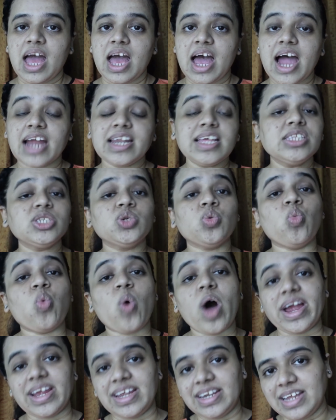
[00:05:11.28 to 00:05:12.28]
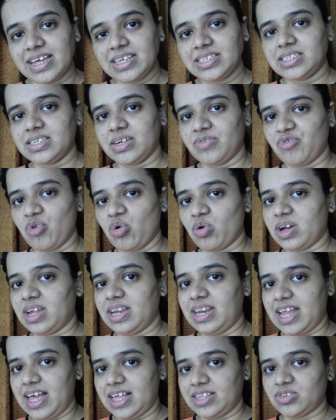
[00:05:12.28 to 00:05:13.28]
At its widest
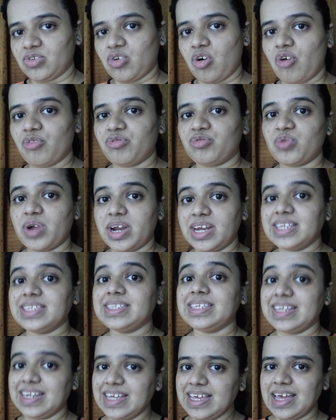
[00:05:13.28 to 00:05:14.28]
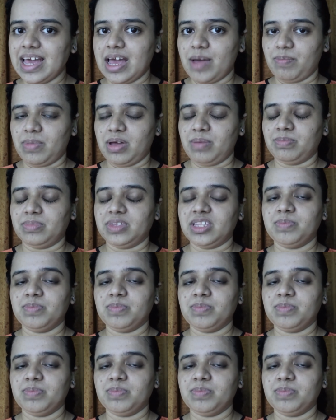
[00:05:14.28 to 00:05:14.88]
focal length of 23 mm,